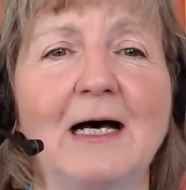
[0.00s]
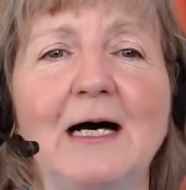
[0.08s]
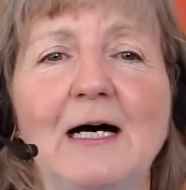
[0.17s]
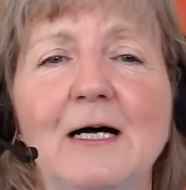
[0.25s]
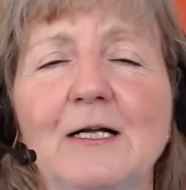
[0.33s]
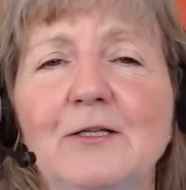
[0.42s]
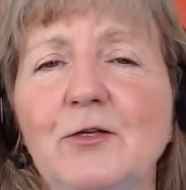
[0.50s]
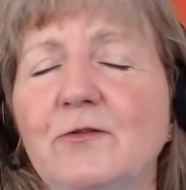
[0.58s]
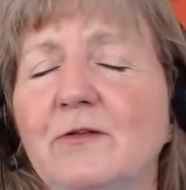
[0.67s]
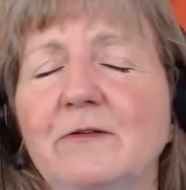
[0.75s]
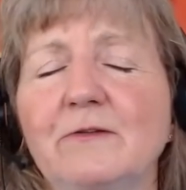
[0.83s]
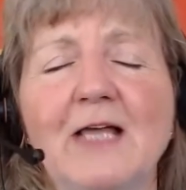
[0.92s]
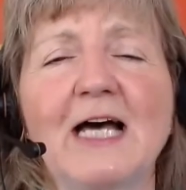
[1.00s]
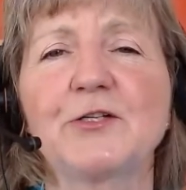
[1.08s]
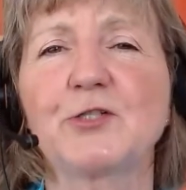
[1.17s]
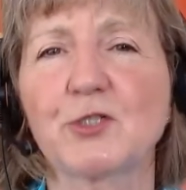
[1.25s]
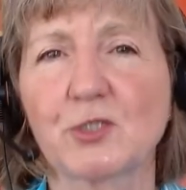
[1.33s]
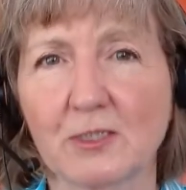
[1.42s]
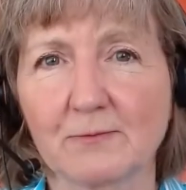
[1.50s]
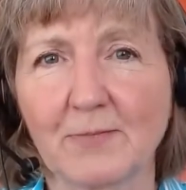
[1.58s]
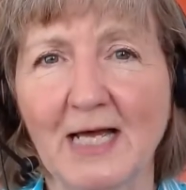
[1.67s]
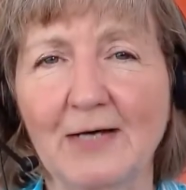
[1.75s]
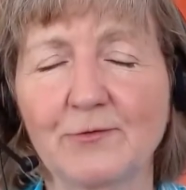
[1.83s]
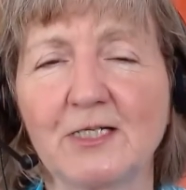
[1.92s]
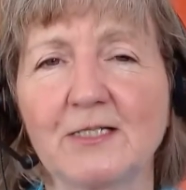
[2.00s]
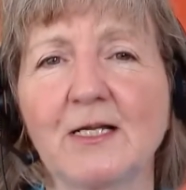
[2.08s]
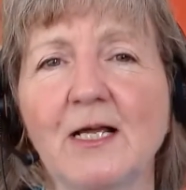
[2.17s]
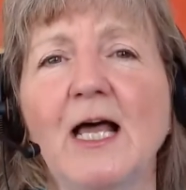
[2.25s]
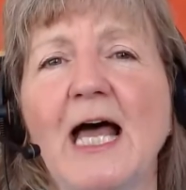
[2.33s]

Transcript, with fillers: Uh, that just compounded.